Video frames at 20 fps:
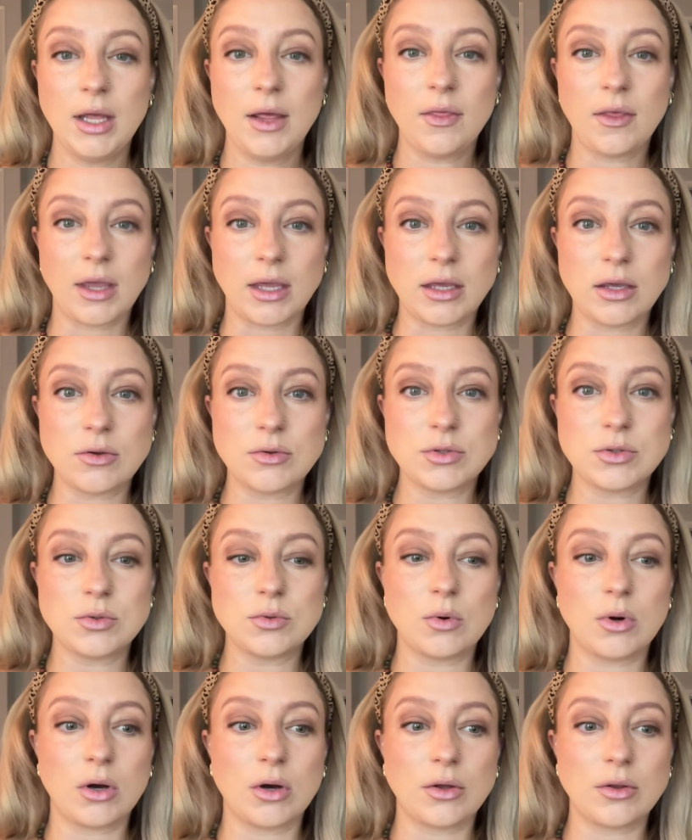thank you to
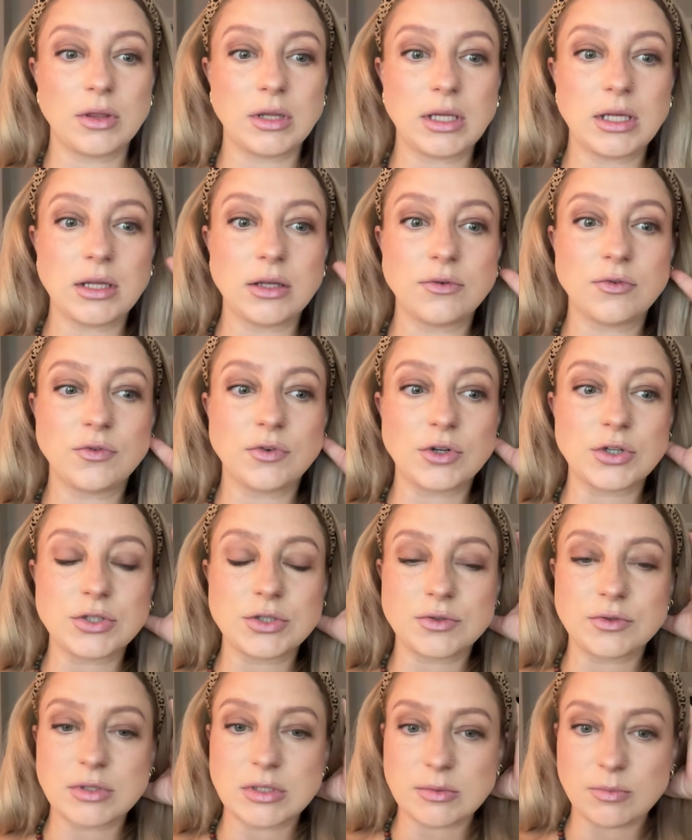all the first
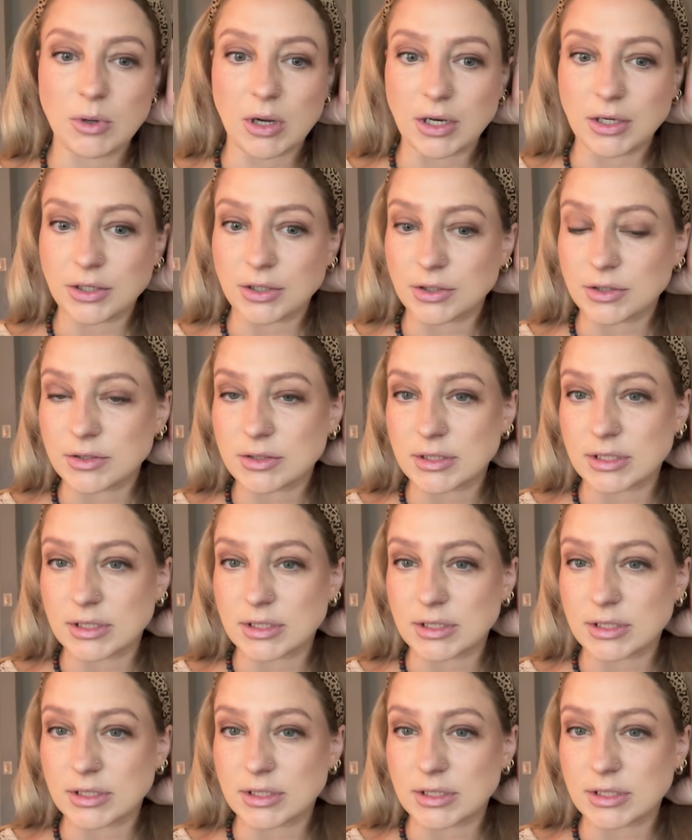responders.